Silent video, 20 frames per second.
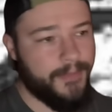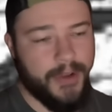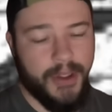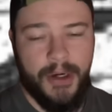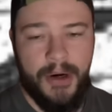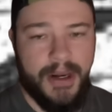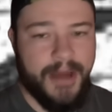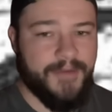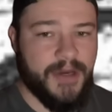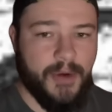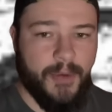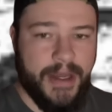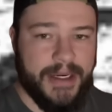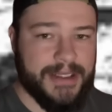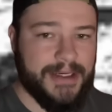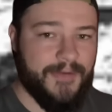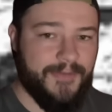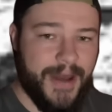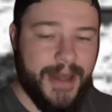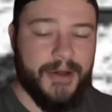You don't have any way to
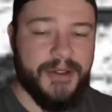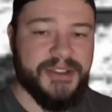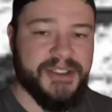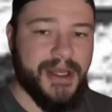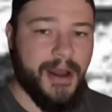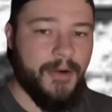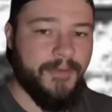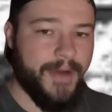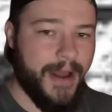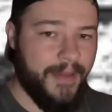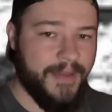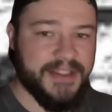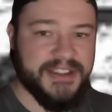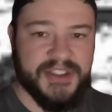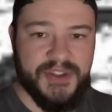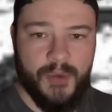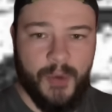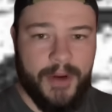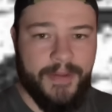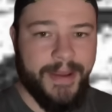defend yourself, and this
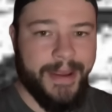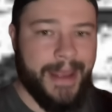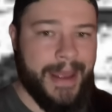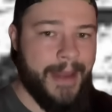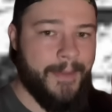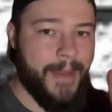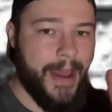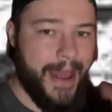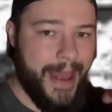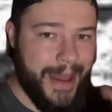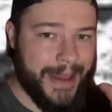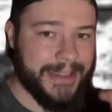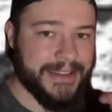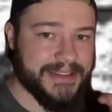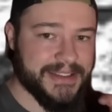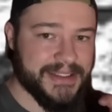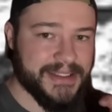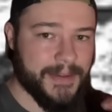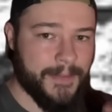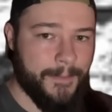is where the game
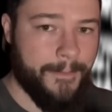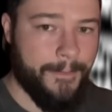ends.